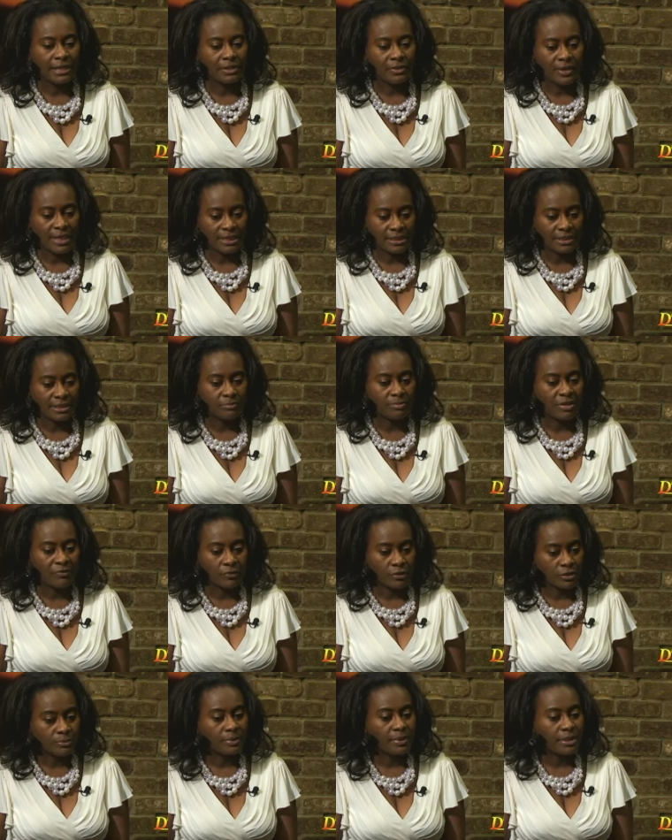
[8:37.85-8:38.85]
no idea. My
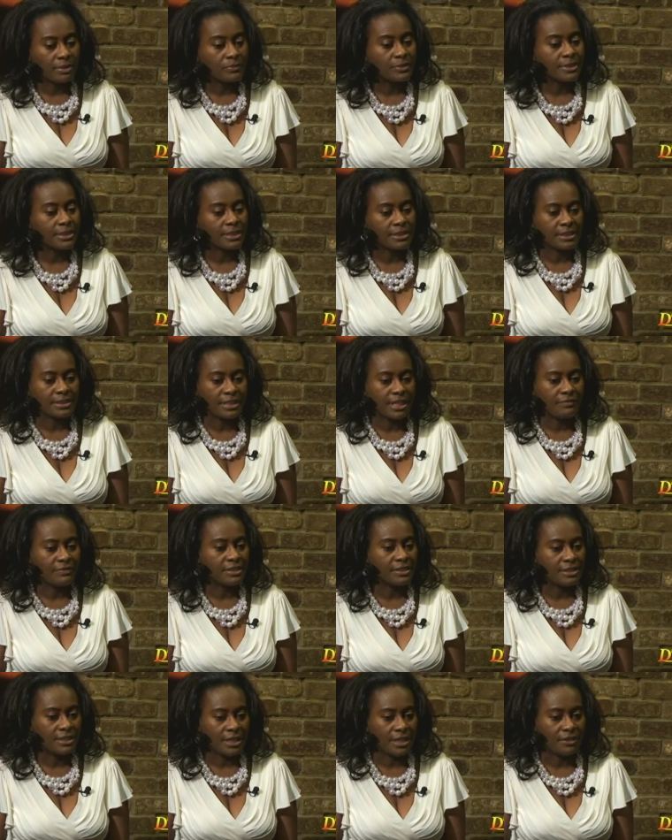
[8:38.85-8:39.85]
first play was at the Davis
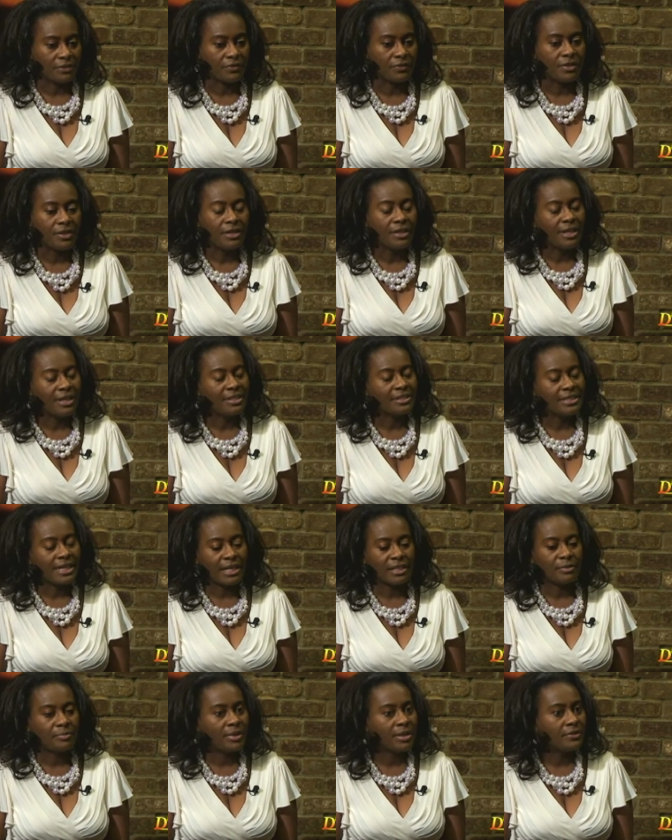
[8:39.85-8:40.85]
Theater. And
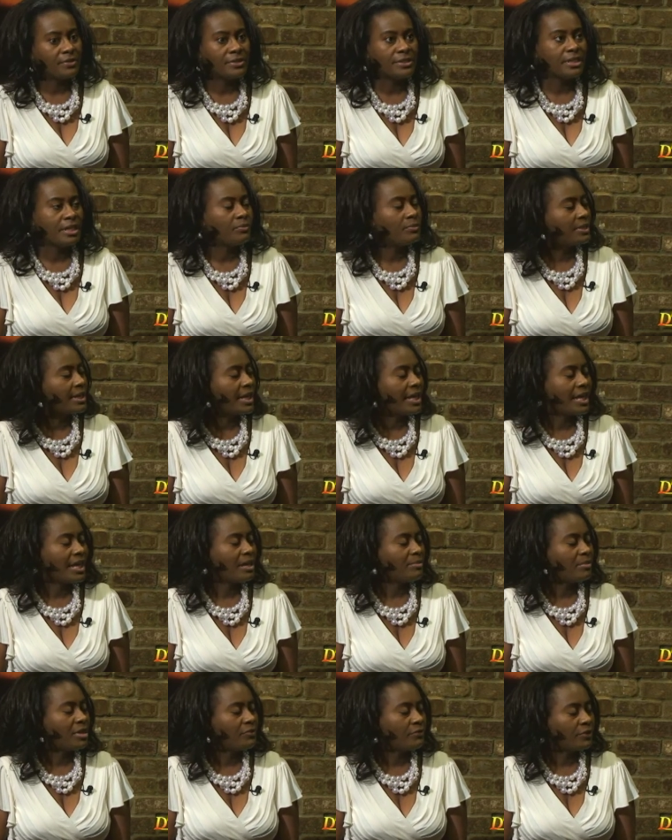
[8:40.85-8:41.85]
Tyler Perry said, when I
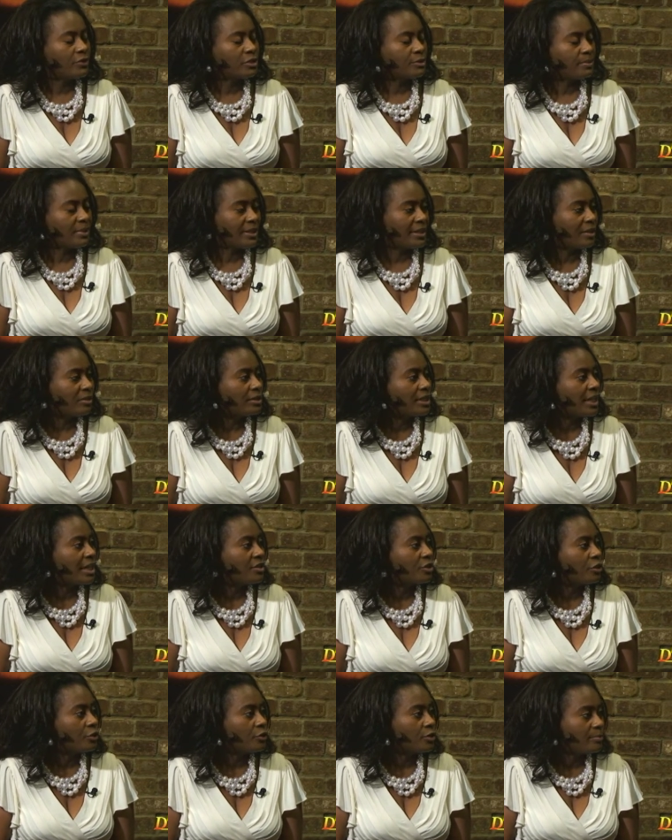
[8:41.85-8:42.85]
had my first play, I only
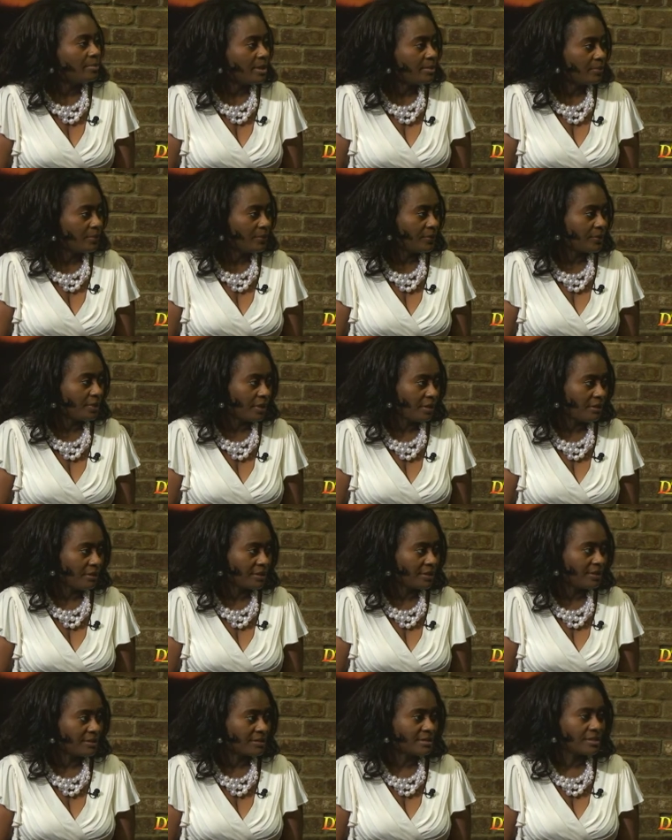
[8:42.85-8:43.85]
had 30 people in the
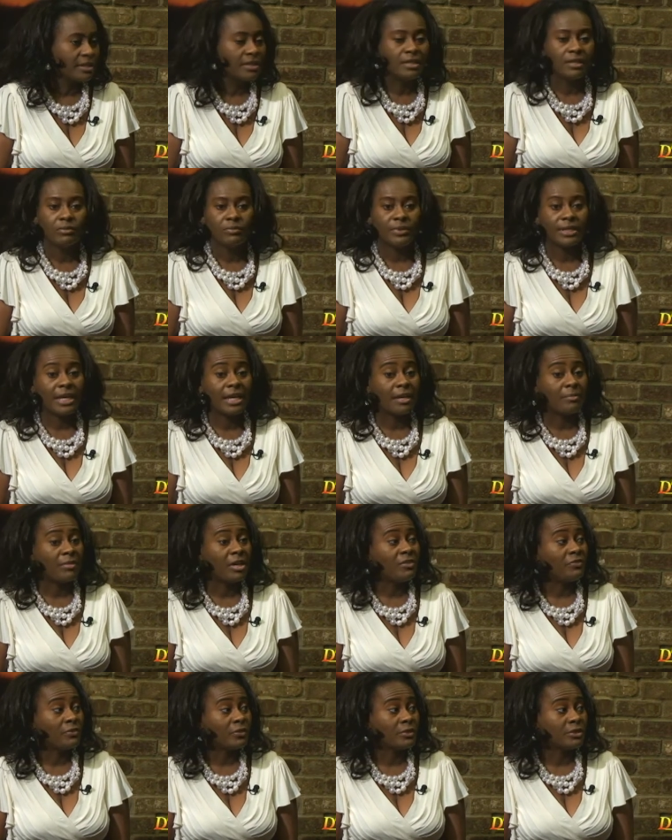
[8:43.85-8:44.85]
audience. When I had
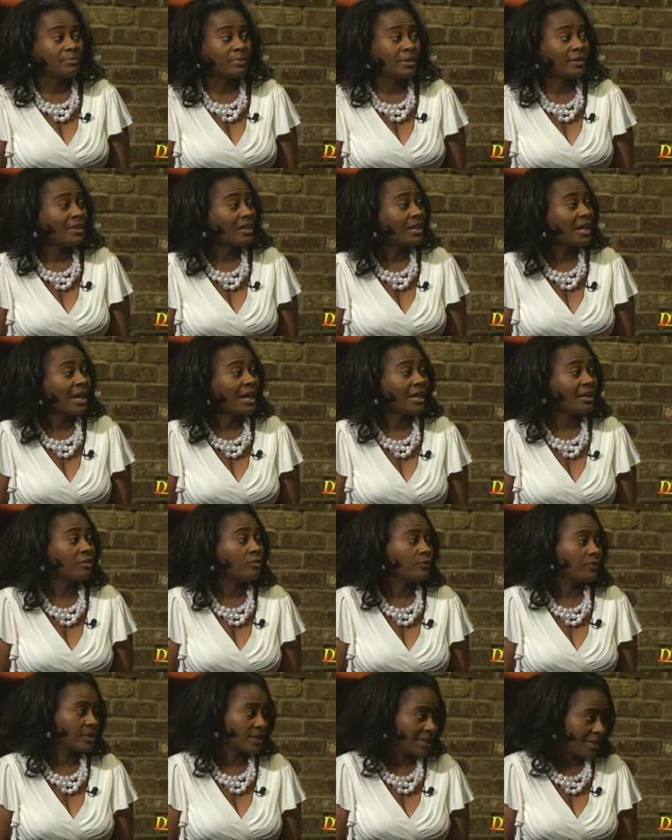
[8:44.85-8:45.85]
my first play, I had
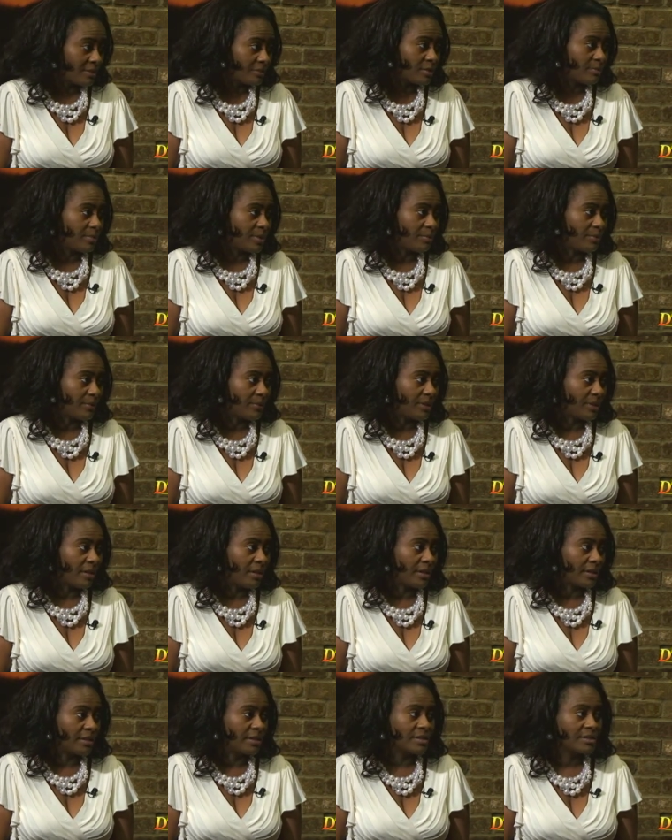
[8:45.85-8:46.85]
over 1,000 people in the
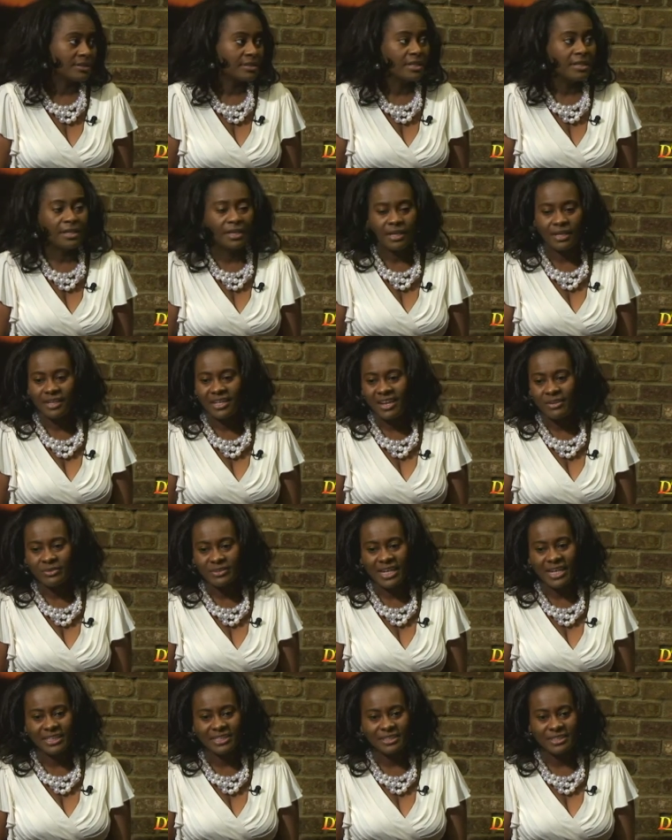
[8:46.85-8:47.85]
audience. And I was
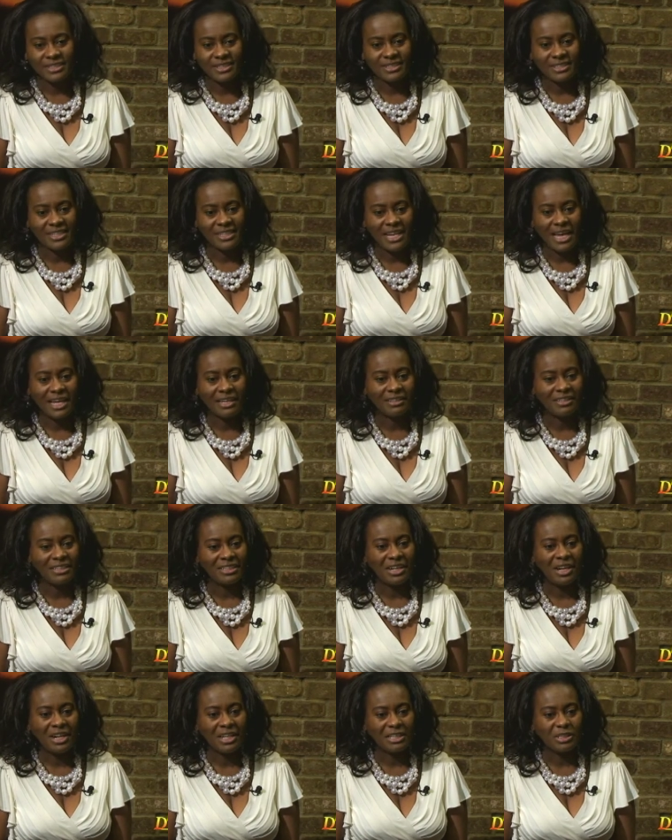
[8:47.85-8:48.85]
actually sitting out in
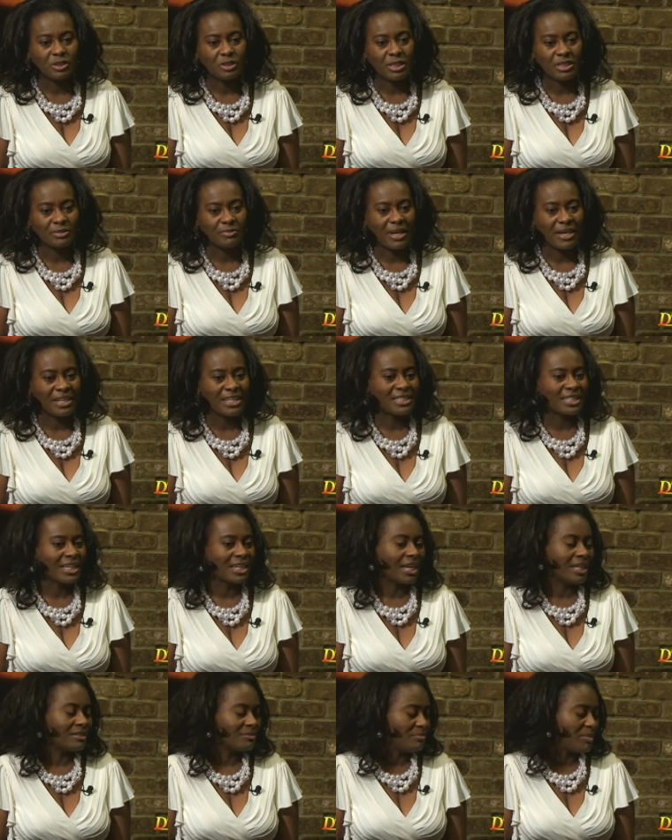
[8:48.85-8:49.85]
the audience because I guess I
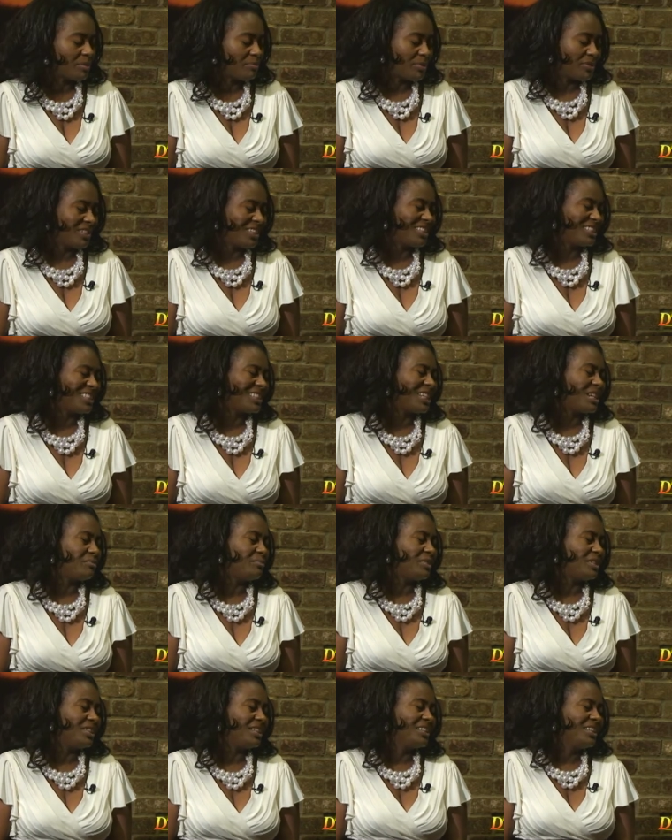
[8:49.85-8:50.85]
got my production
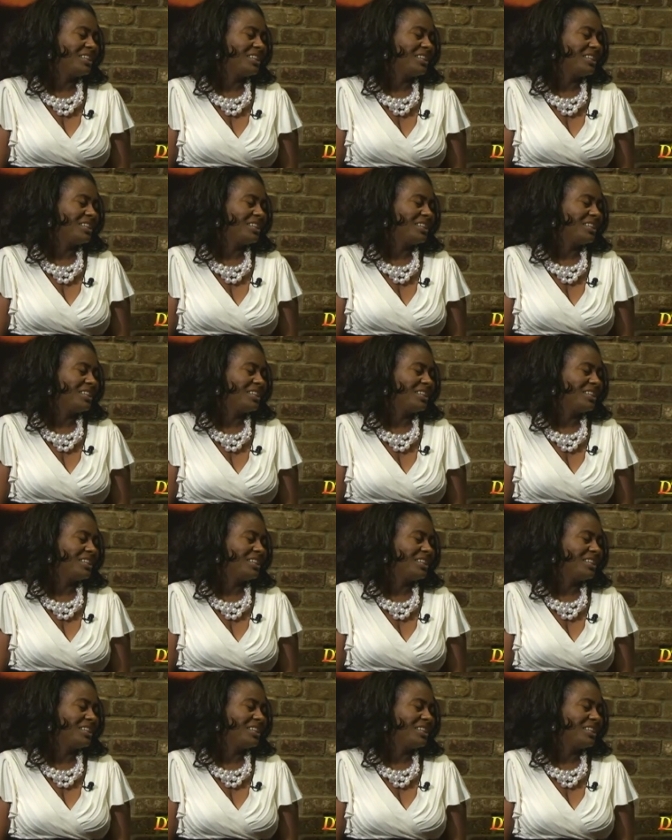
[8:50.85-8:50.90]
company,